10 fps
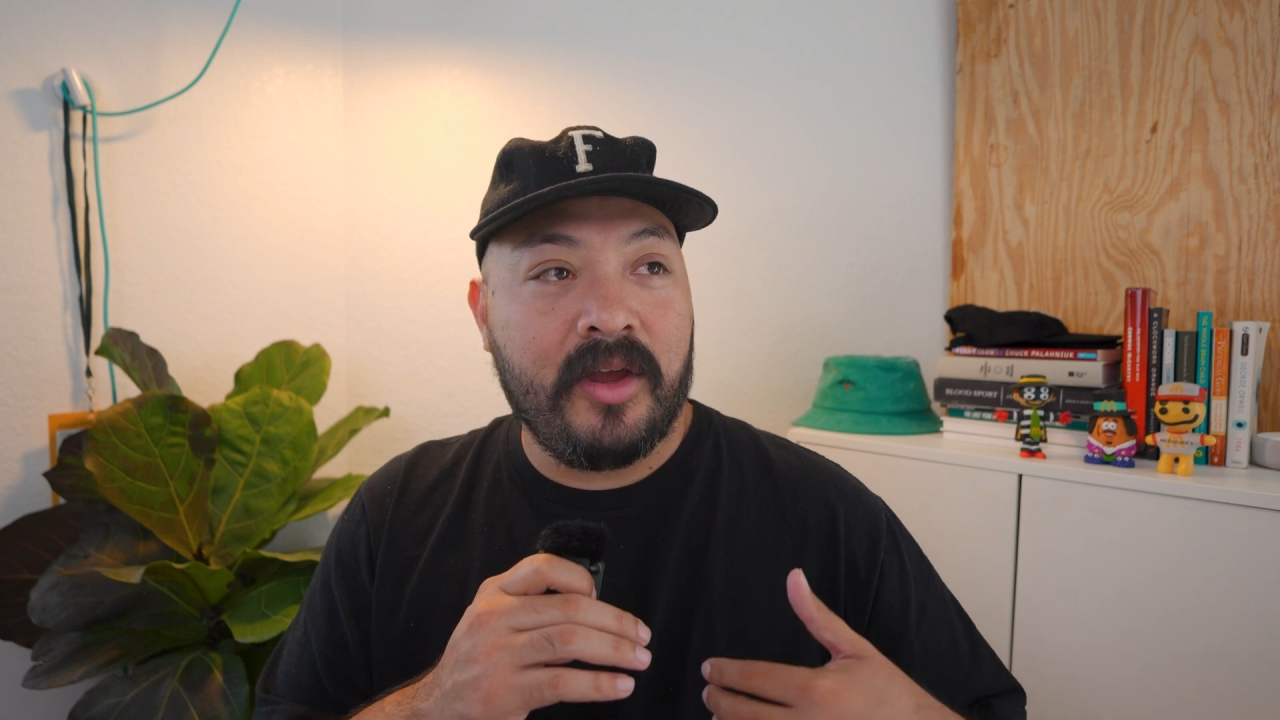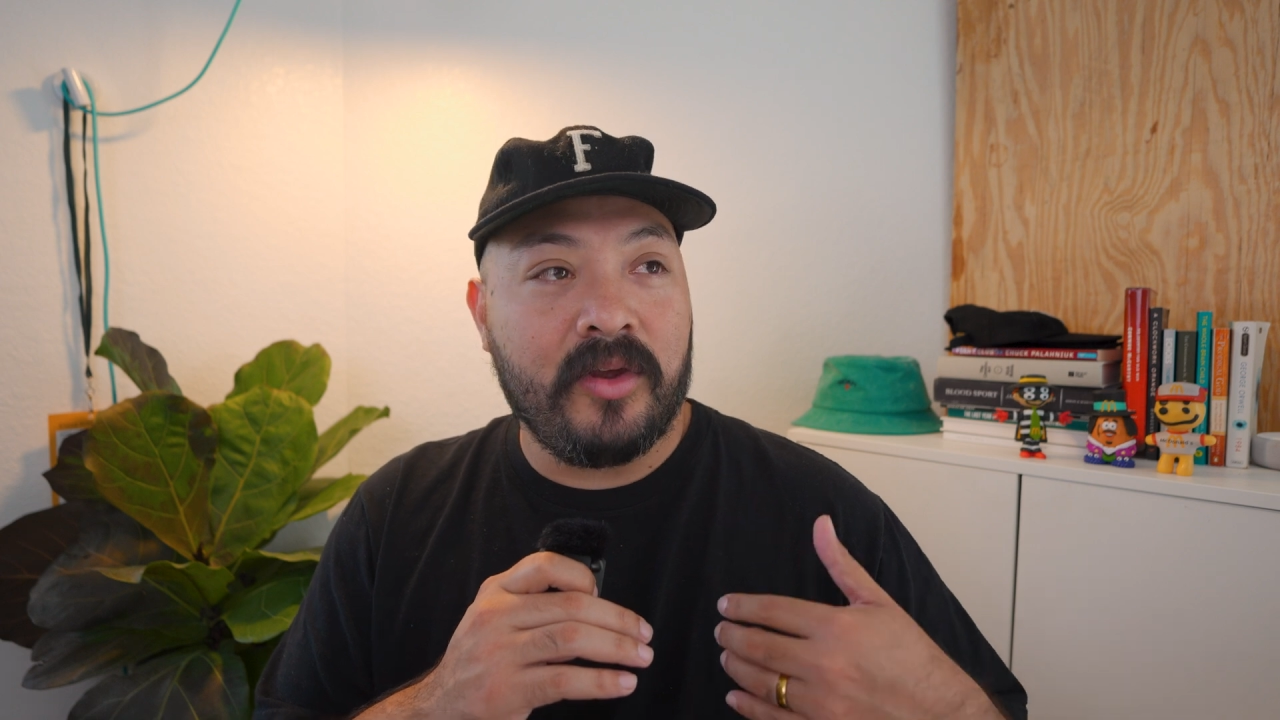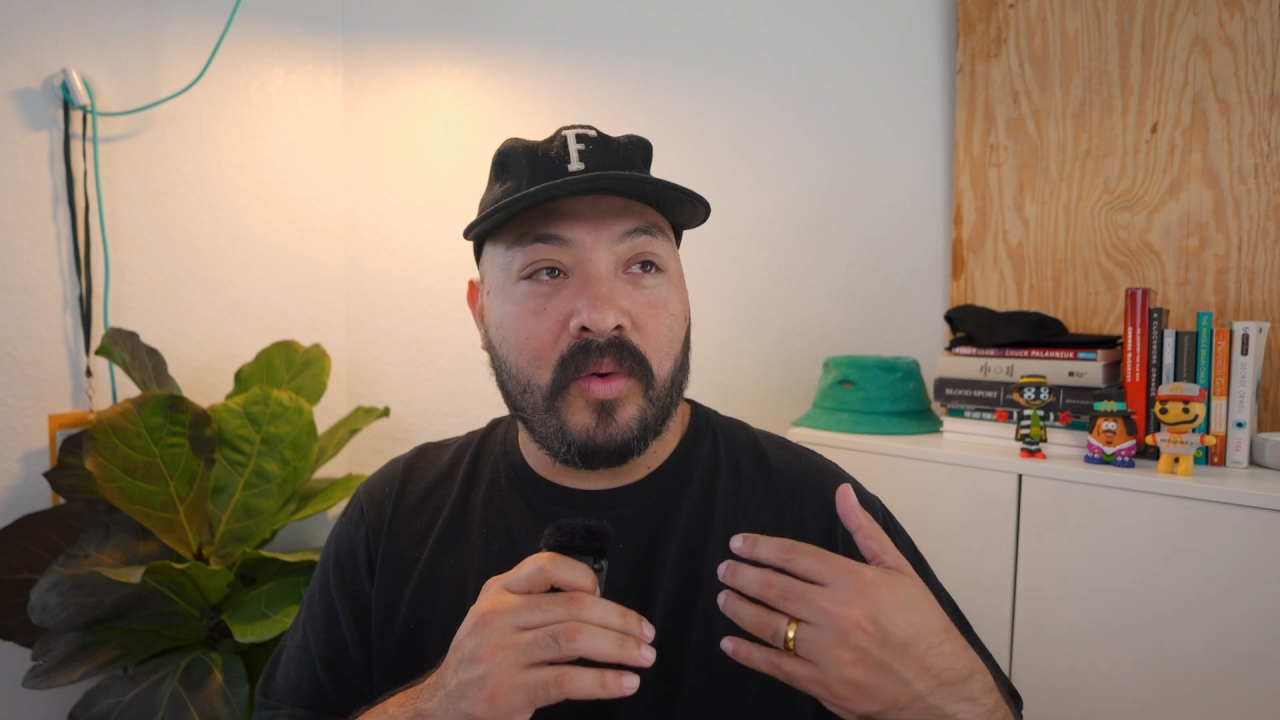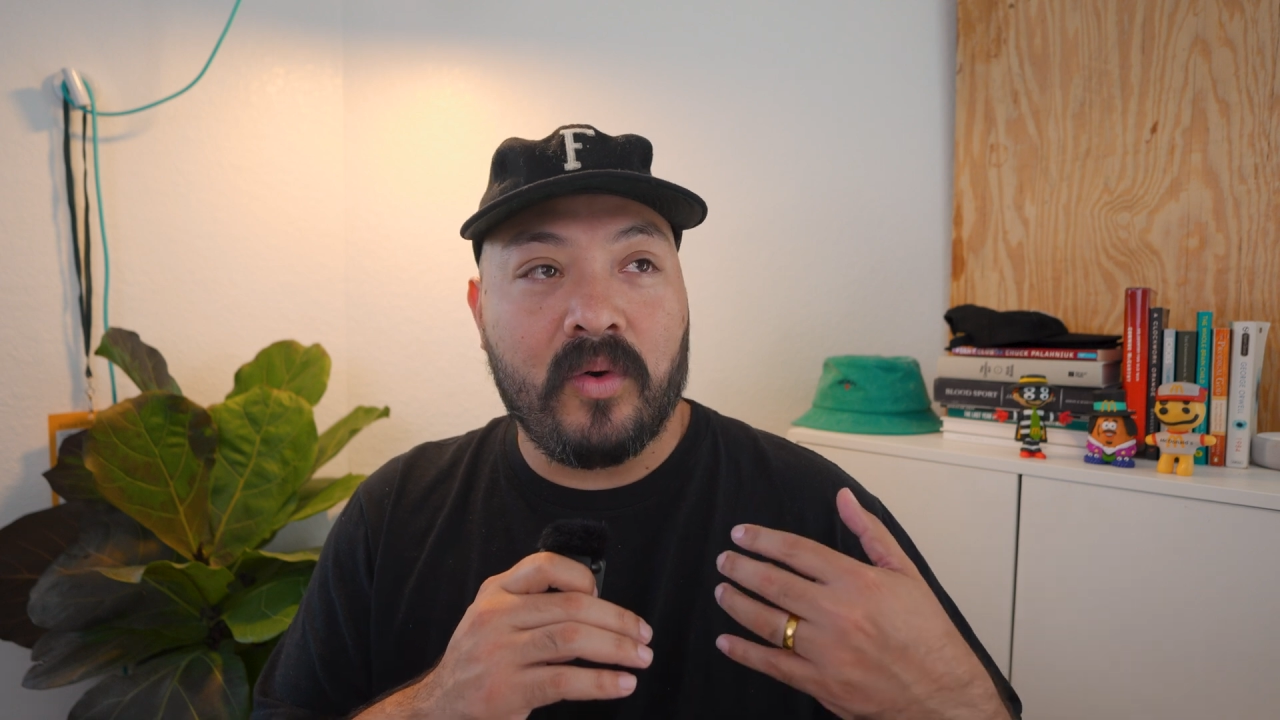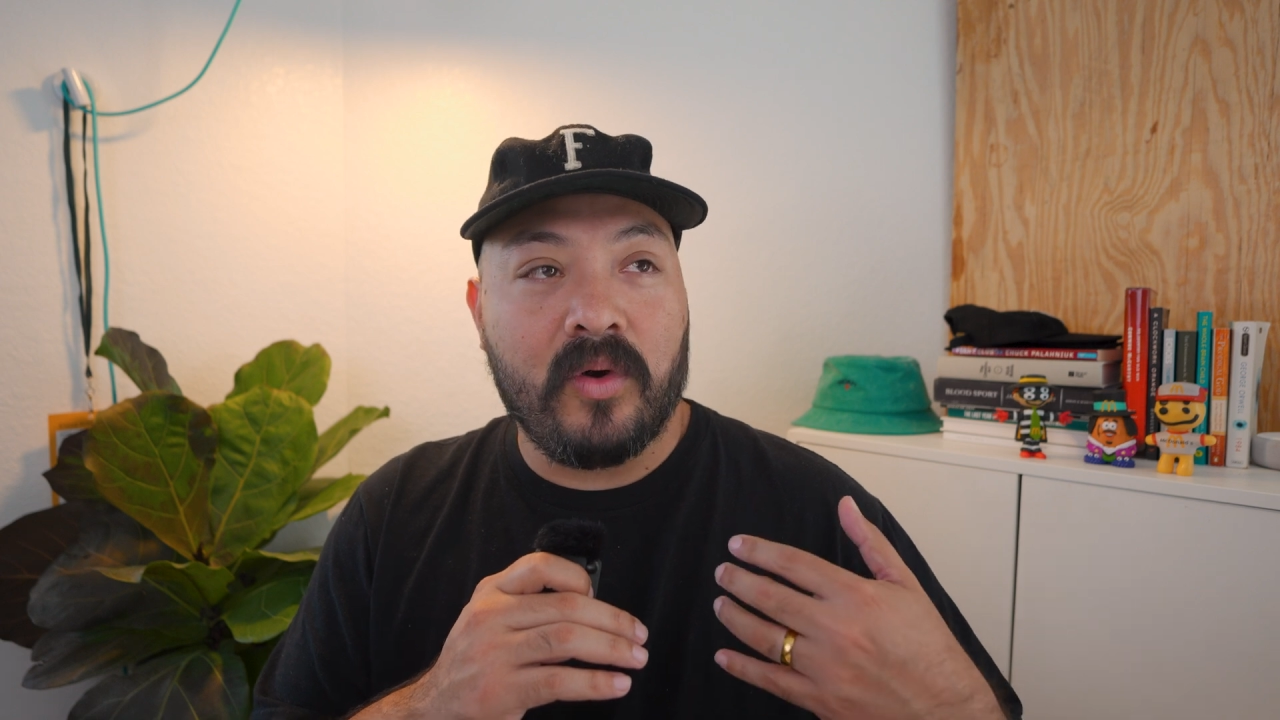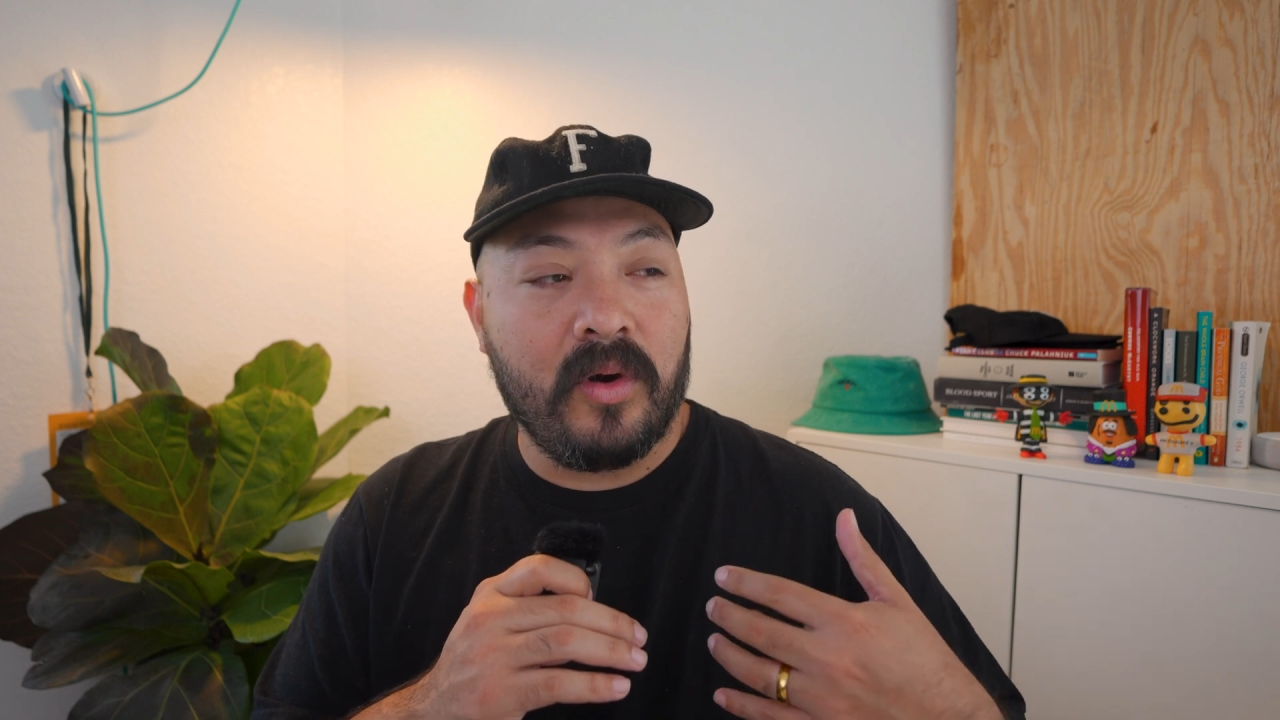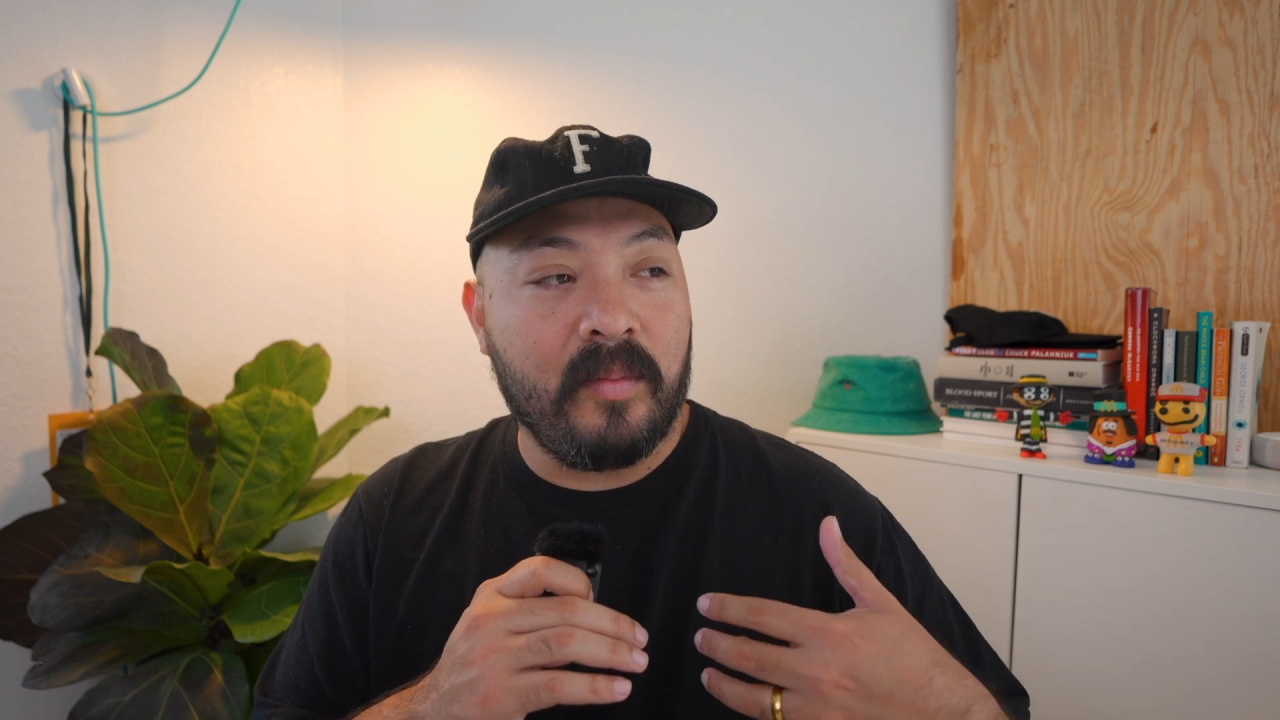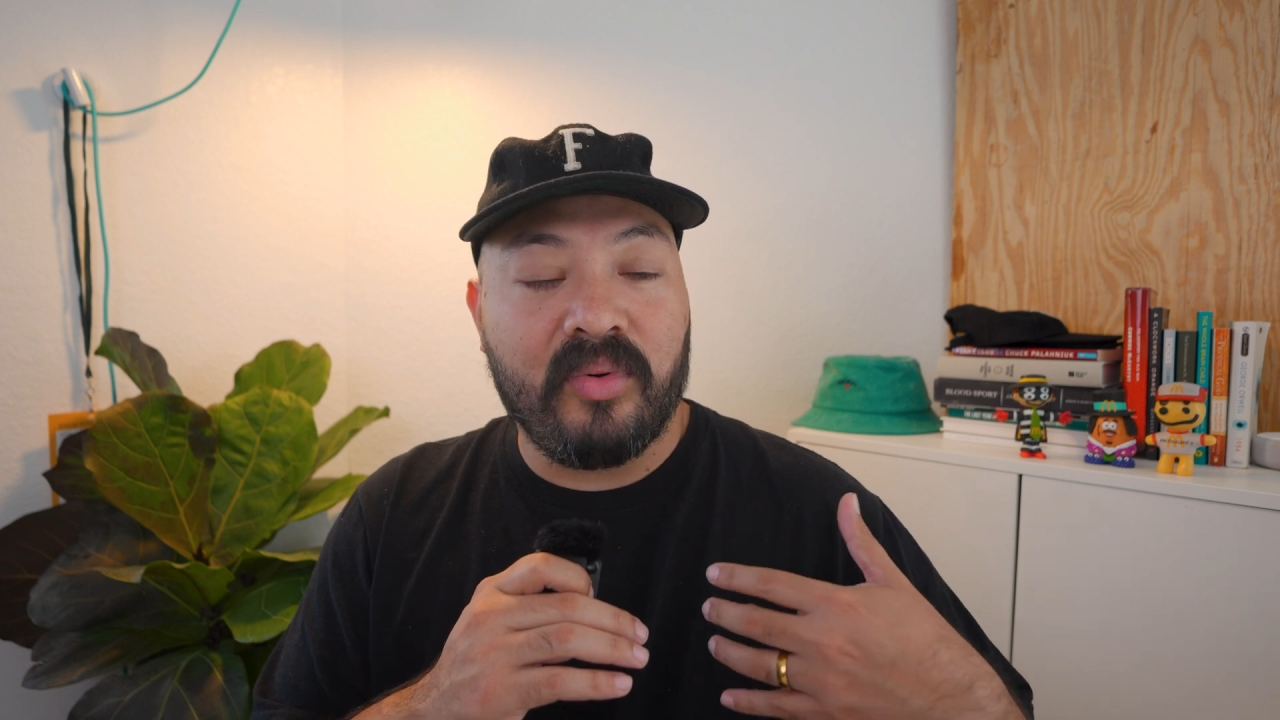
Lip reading: your